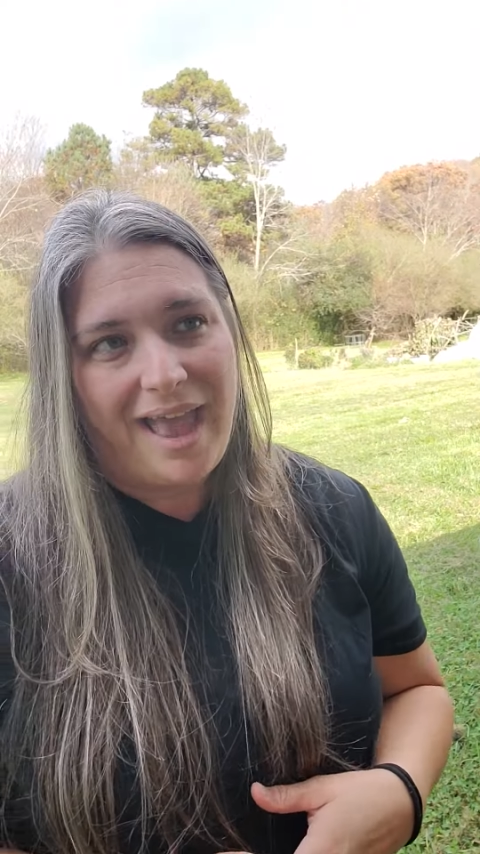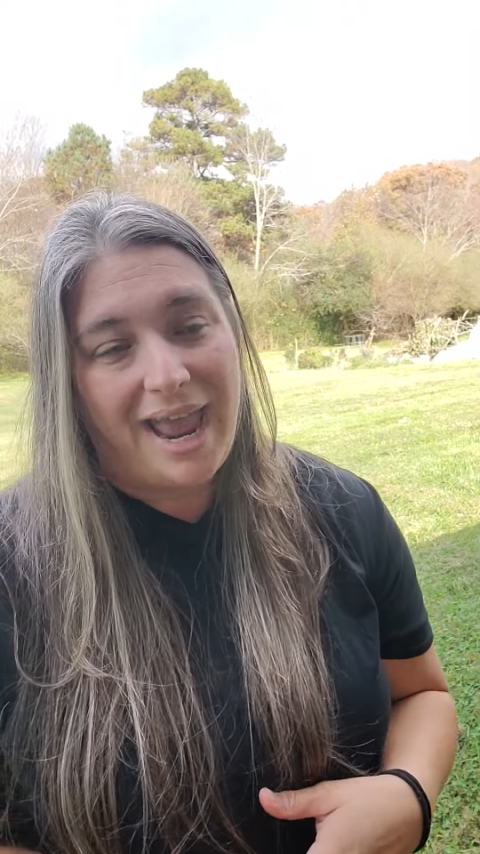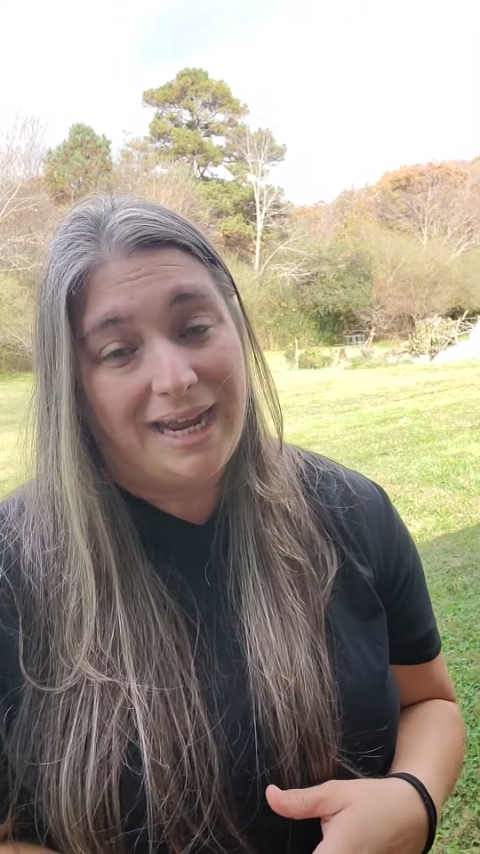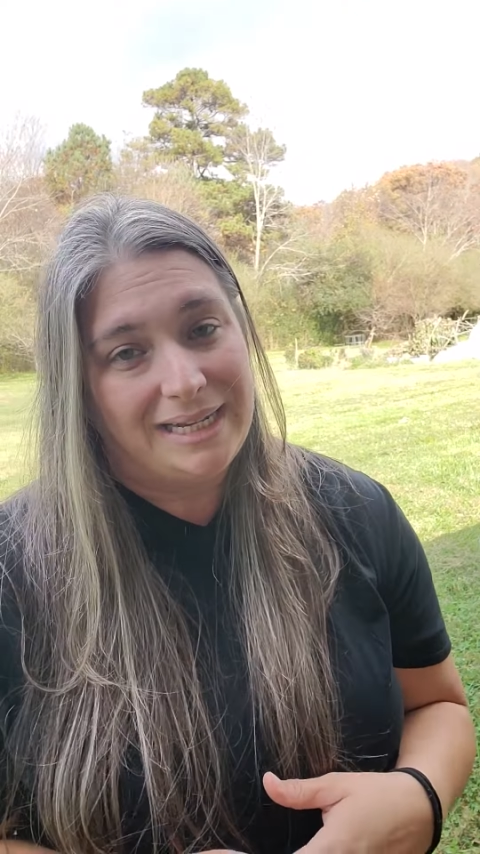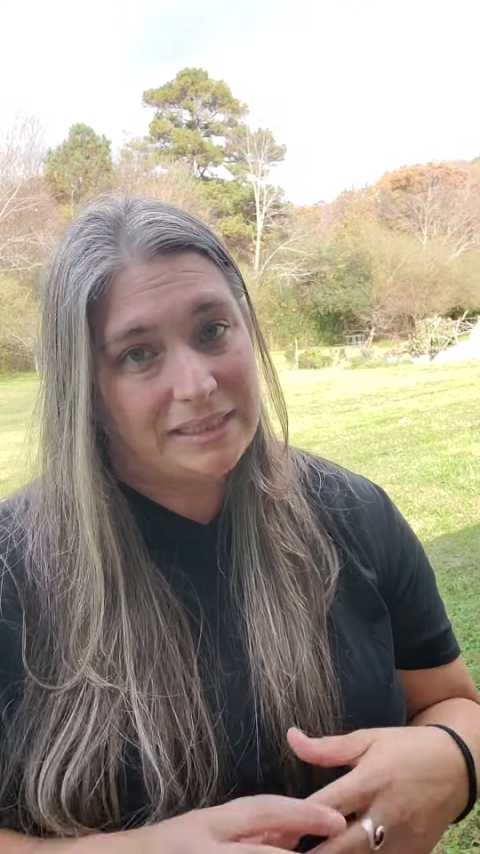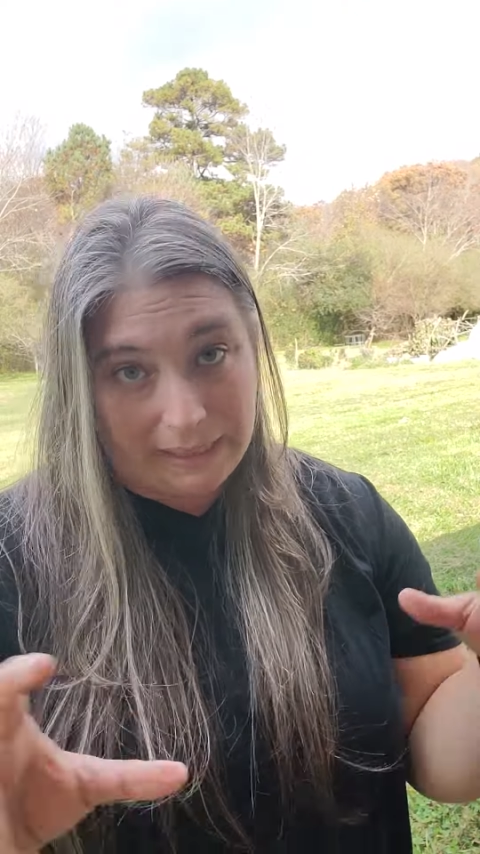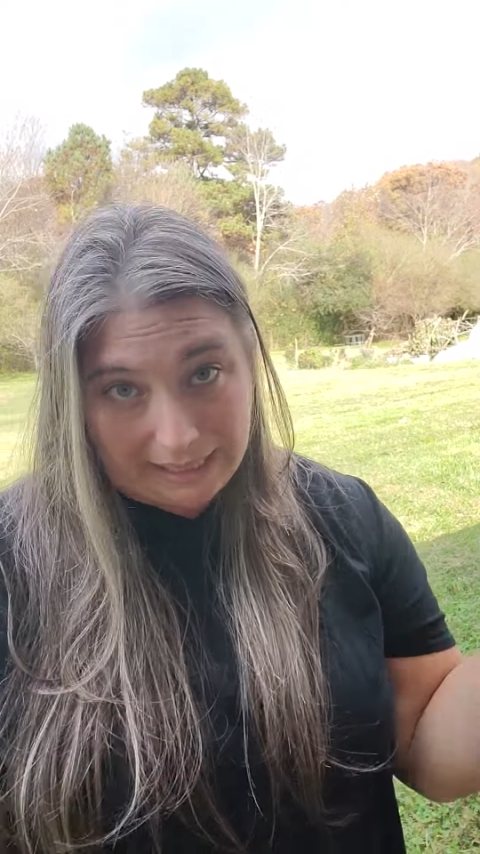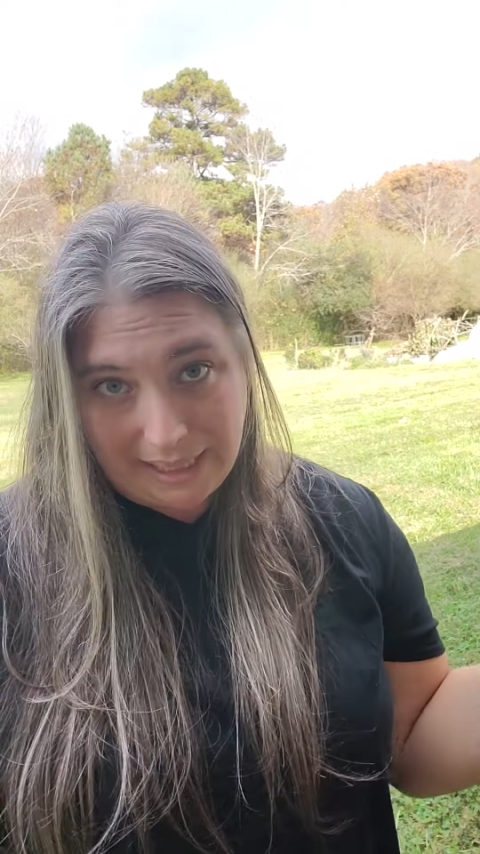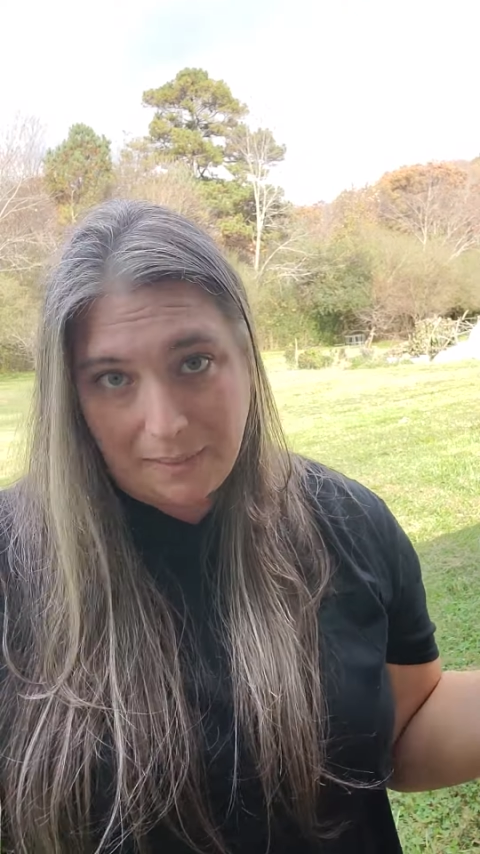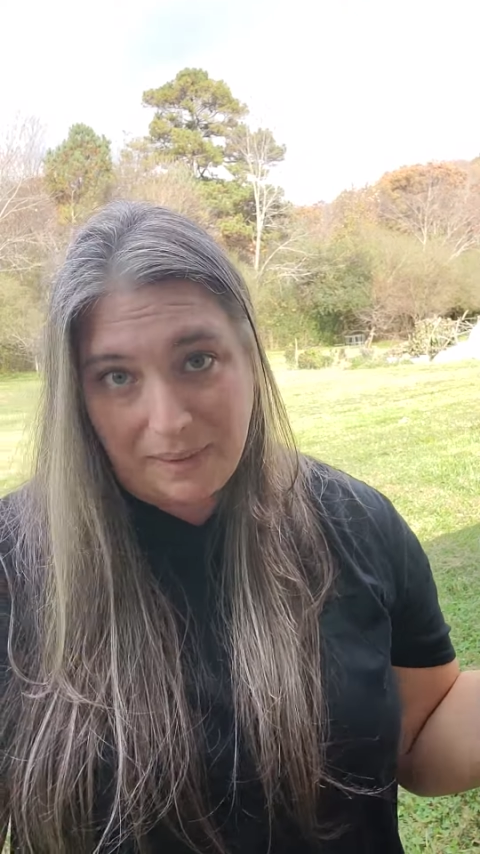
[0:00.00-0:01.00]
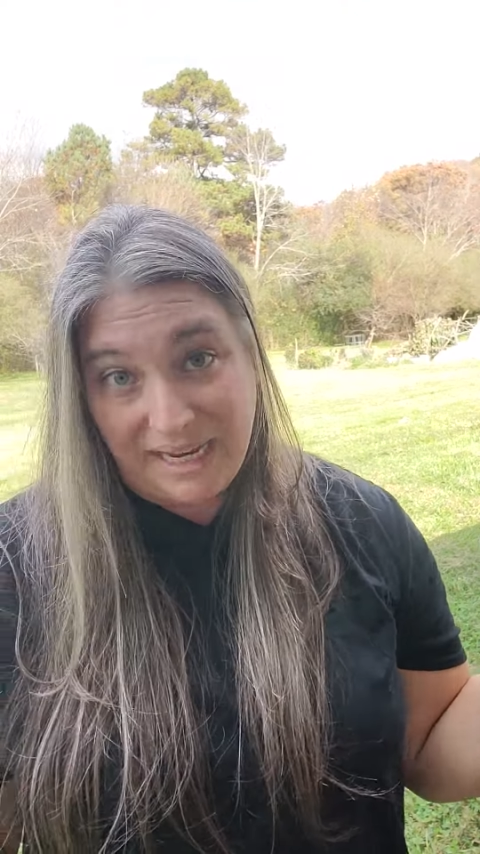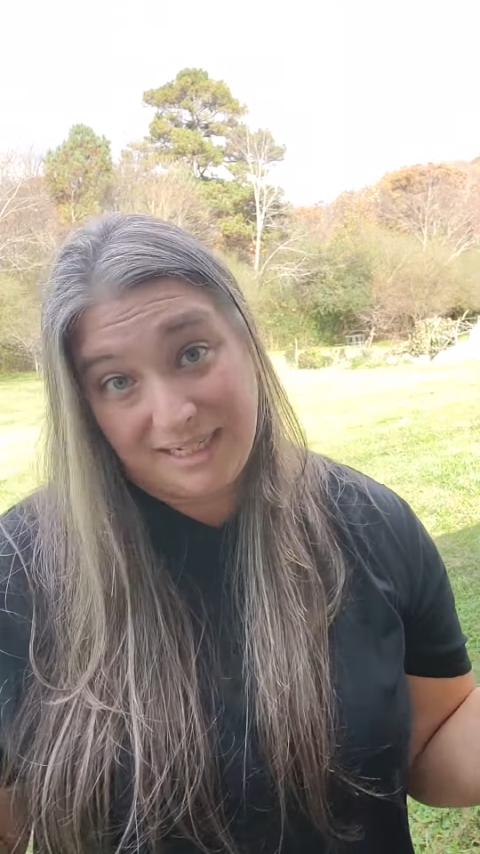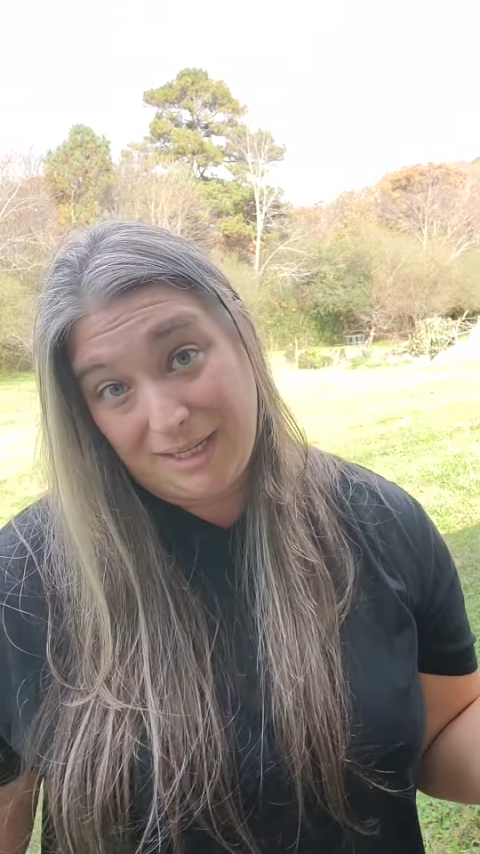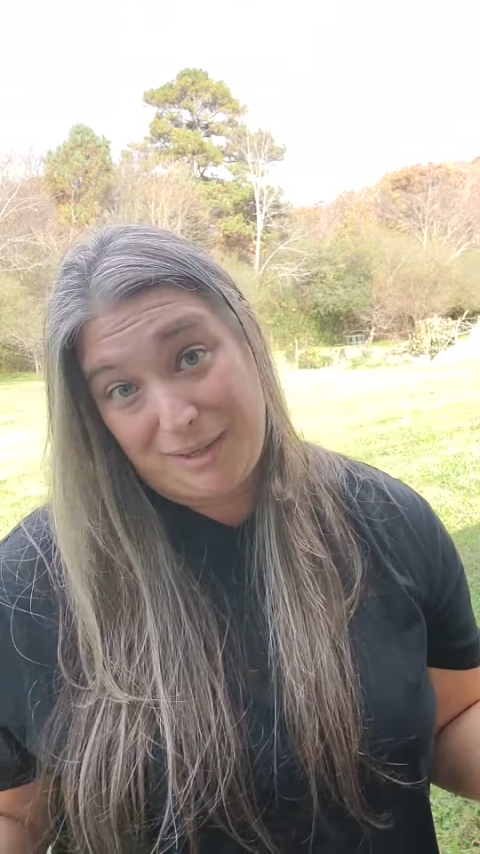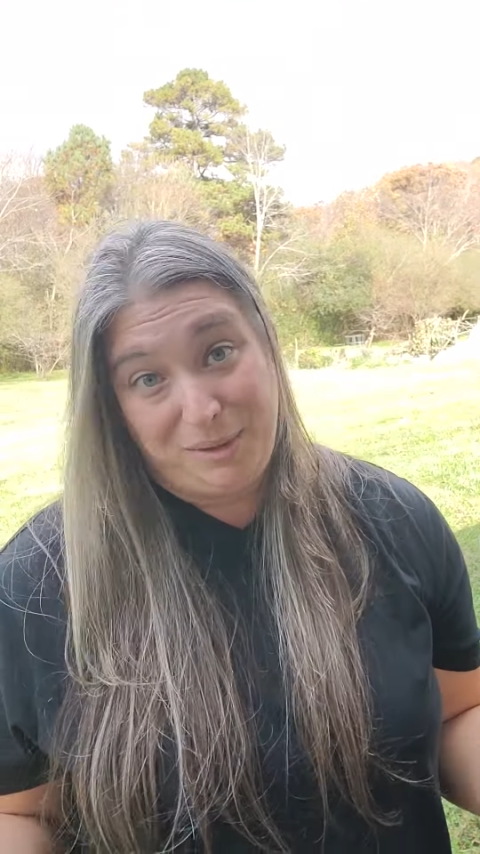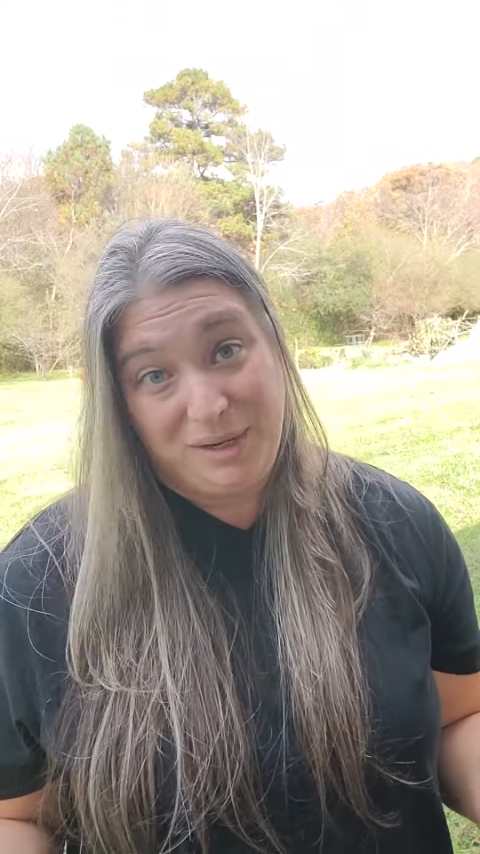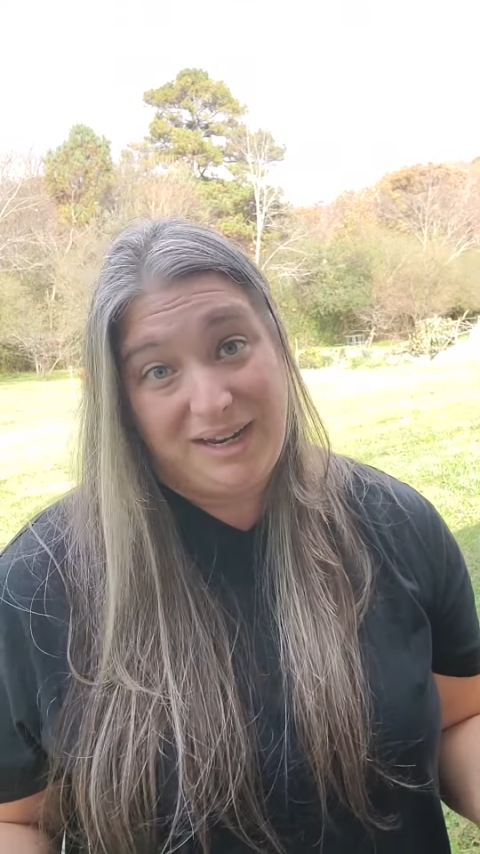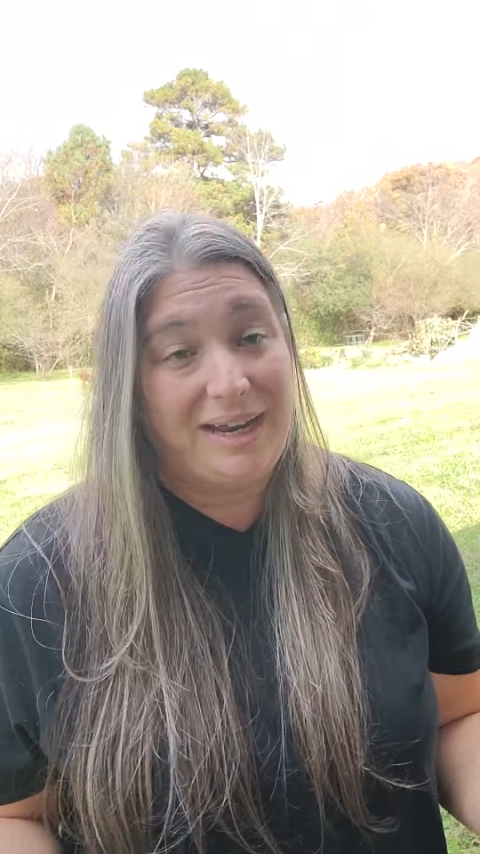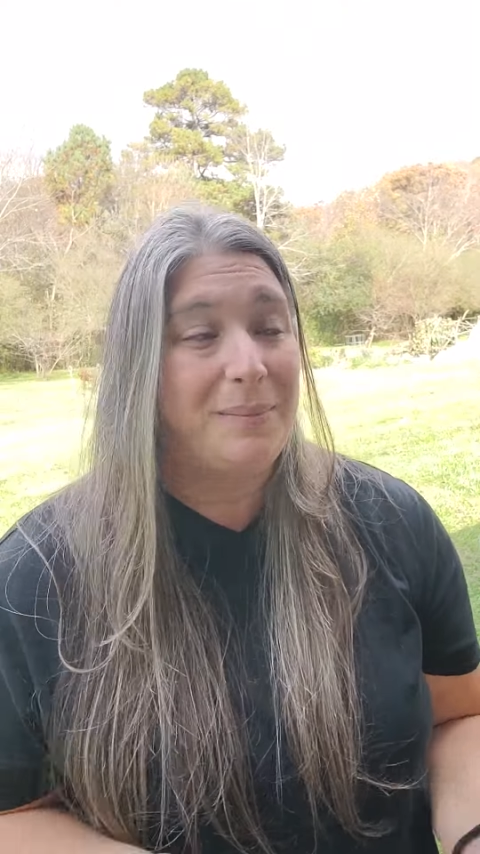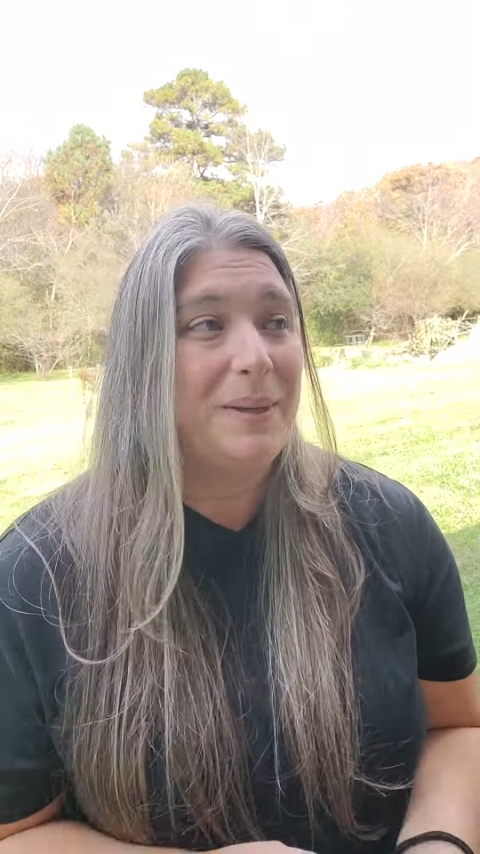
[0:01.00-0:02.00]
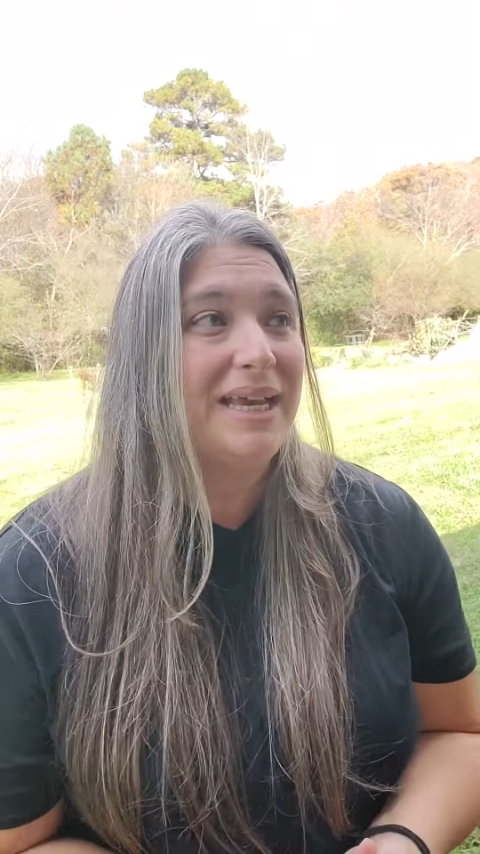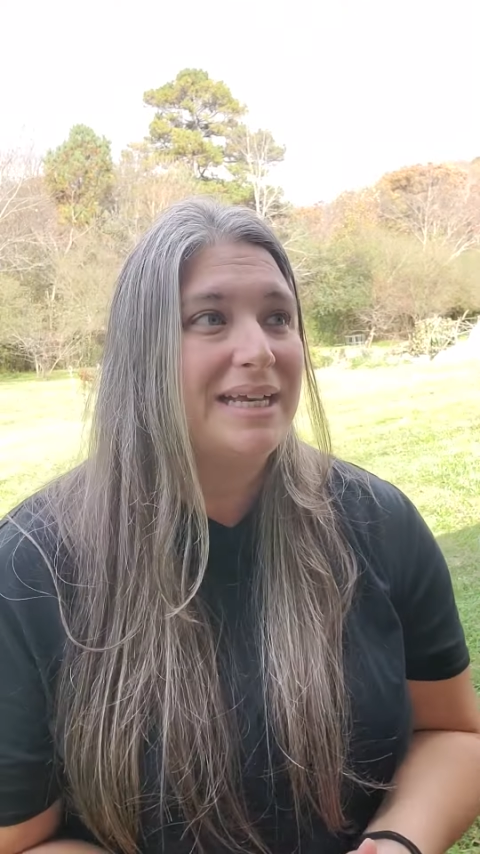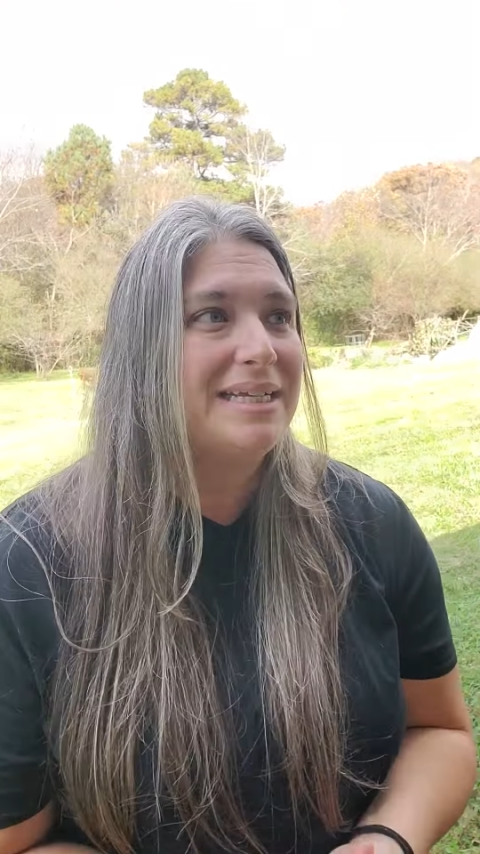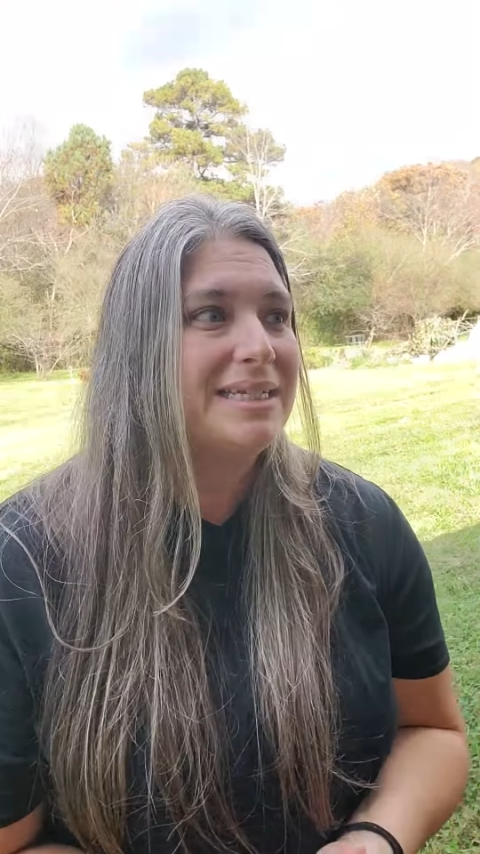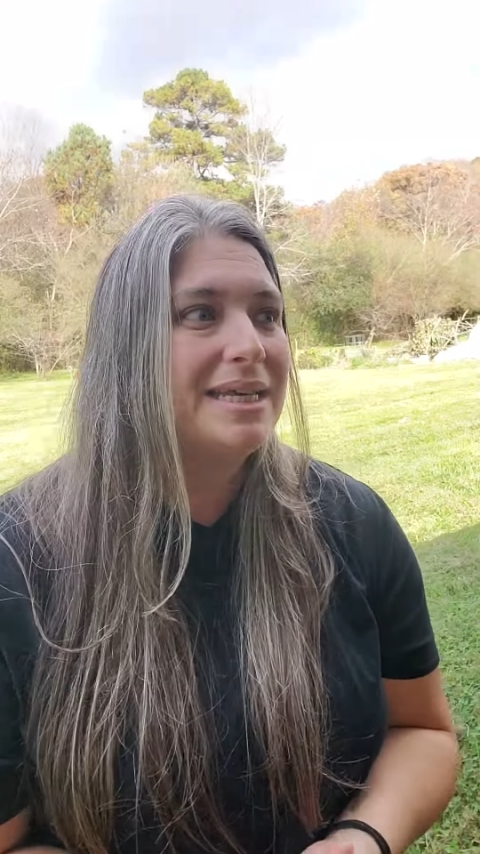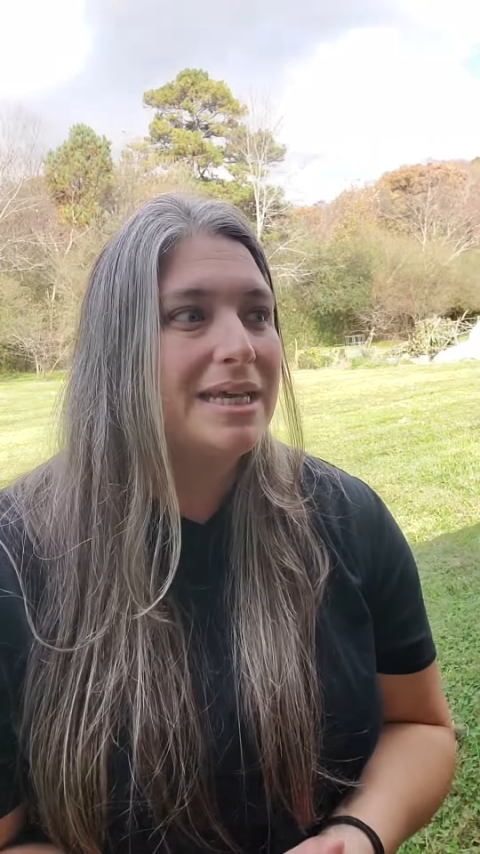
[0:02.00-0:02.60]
and expand them into the community because